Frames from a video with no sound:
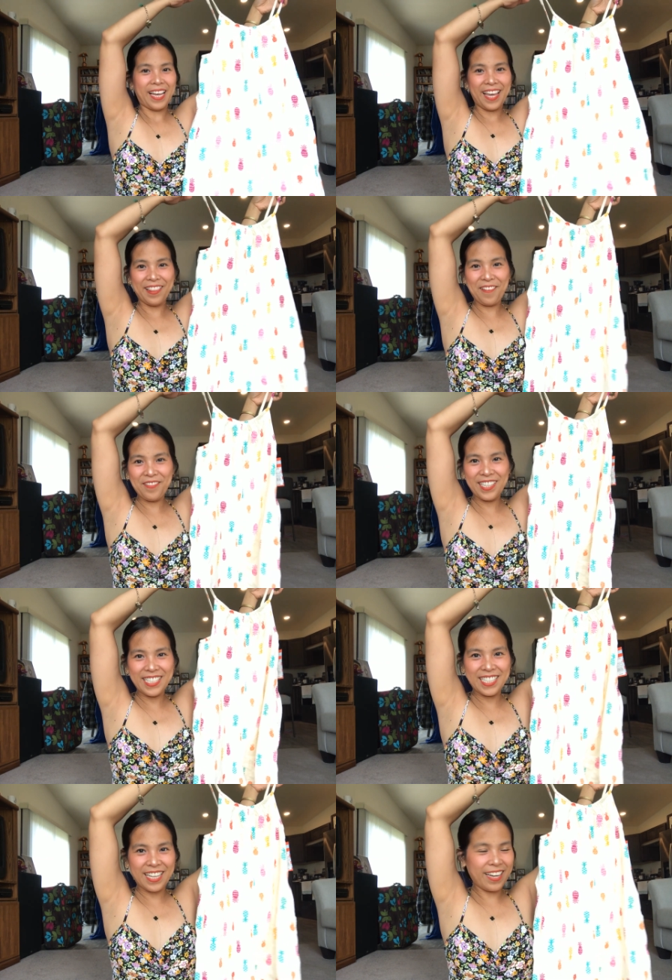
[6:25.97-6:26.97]
I love the
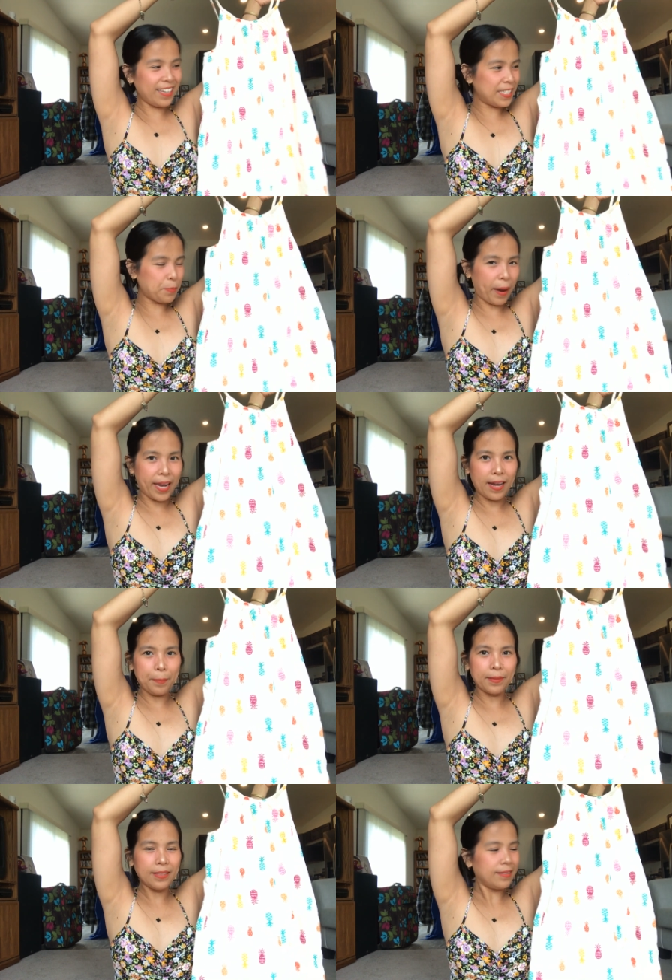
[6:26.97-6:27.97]
design. It's
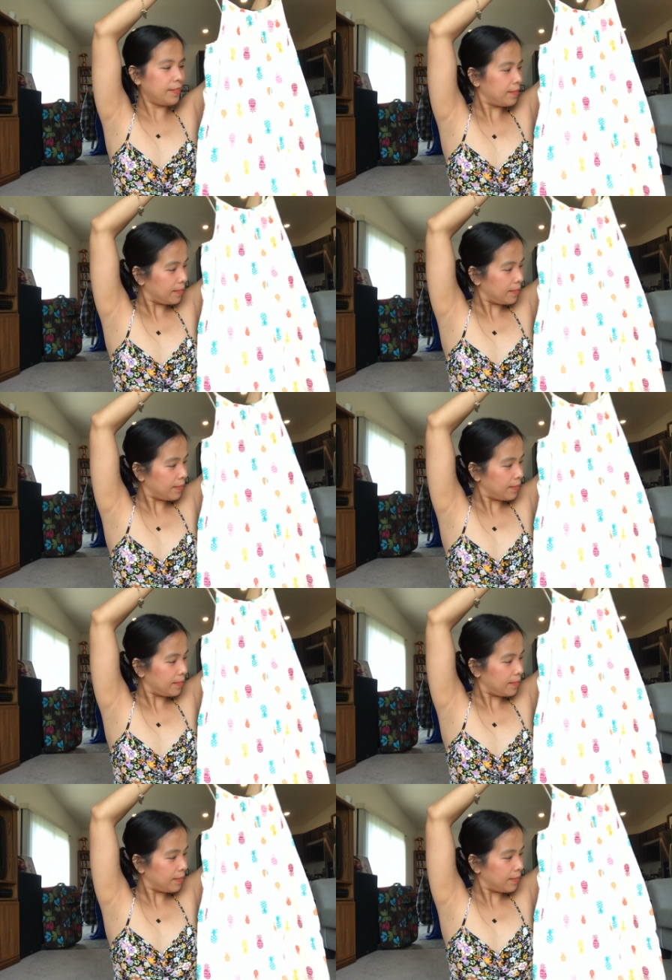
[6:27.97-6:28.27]
pineapple.